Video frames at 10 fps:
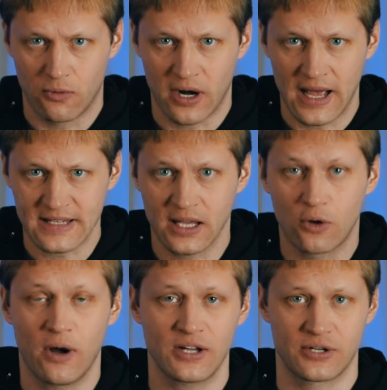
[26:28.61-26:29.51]
We're
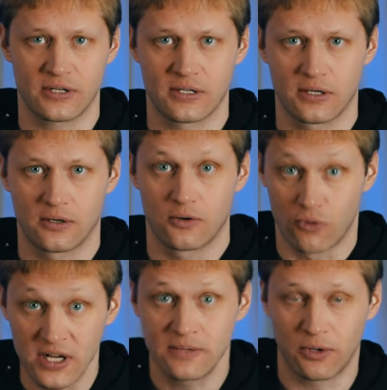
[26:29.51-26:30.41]
asking questions,
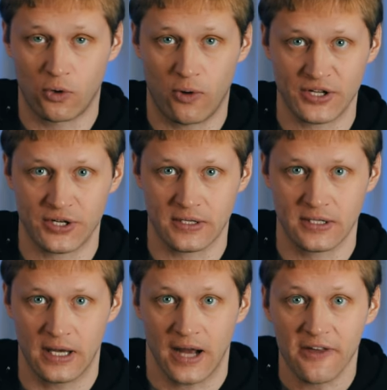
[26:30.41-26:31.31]
reasonable
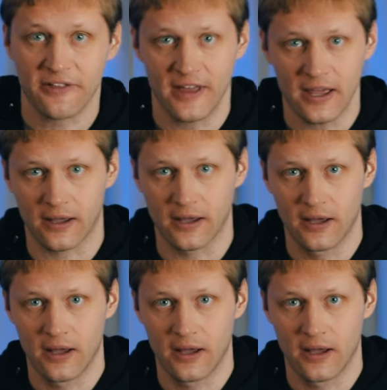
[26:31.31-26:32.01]
questions, and I think